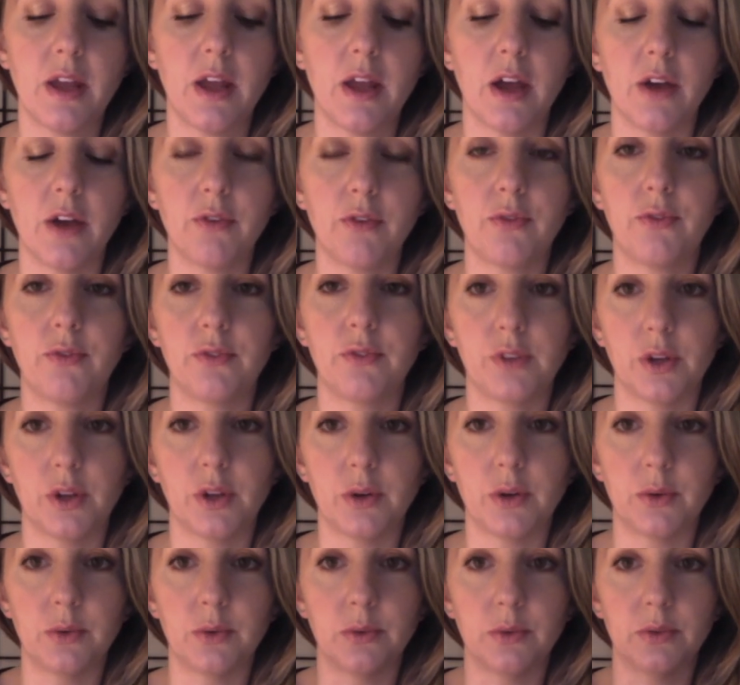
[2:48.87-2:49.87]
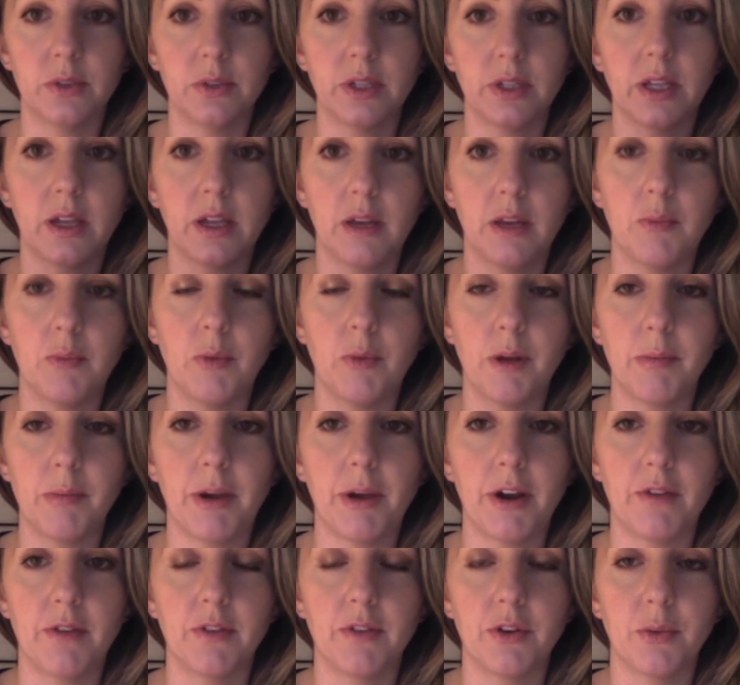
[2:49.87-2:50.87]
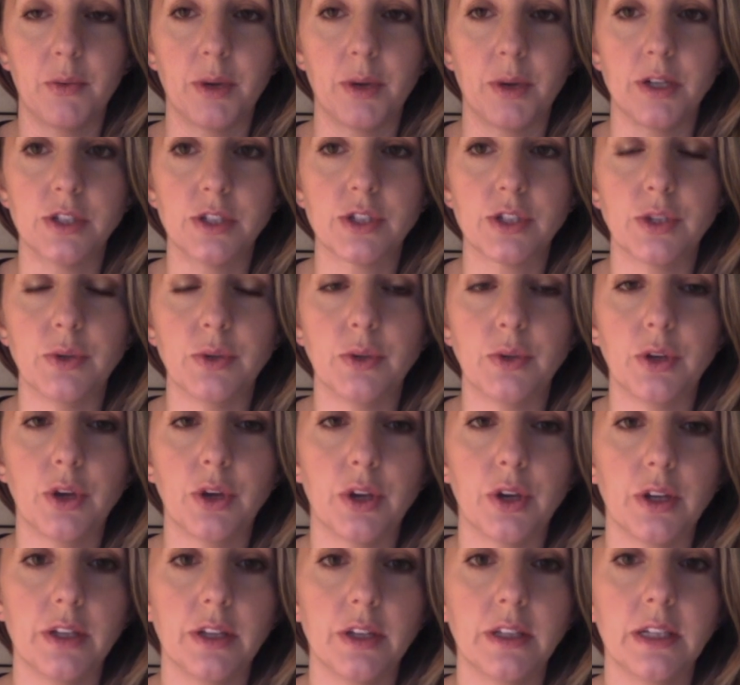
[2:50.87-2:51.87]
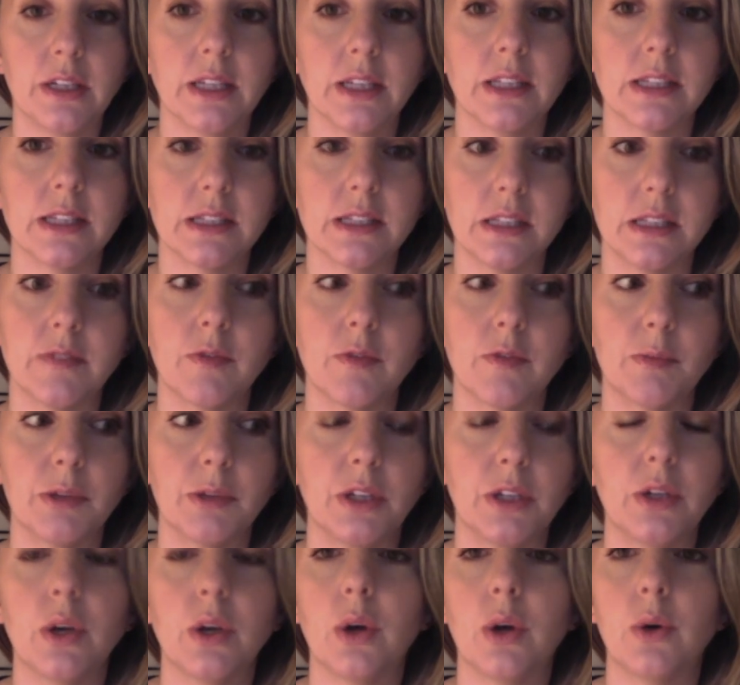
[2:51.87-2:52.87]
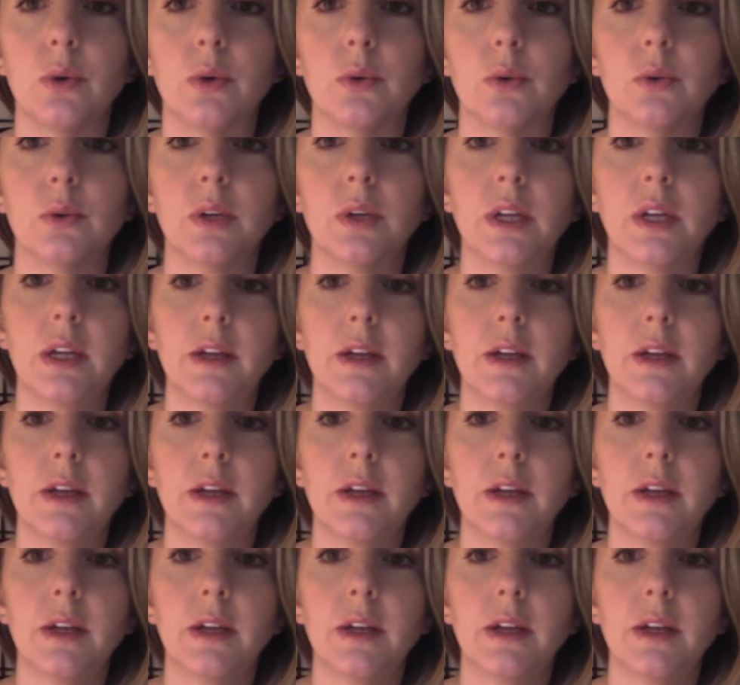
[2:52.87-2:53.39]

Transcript: of flow in one pair of underwear, so you could conceivably go